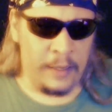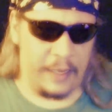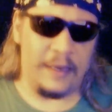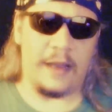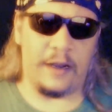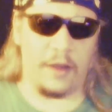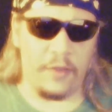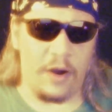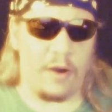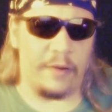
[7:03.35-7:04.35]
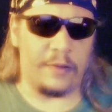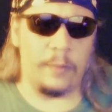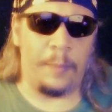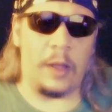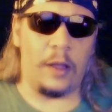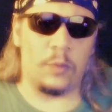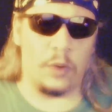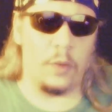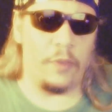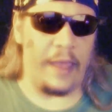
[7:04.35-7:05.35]
In yet another article, Paul
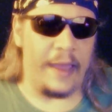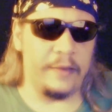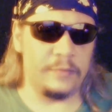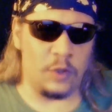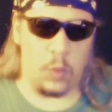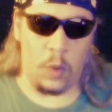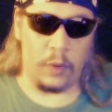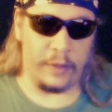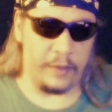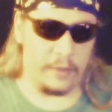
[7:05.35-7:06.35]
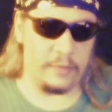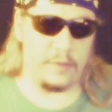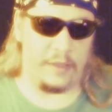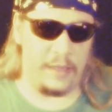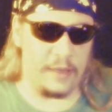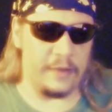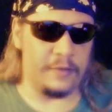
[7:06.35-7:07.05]
wrote that, quoting the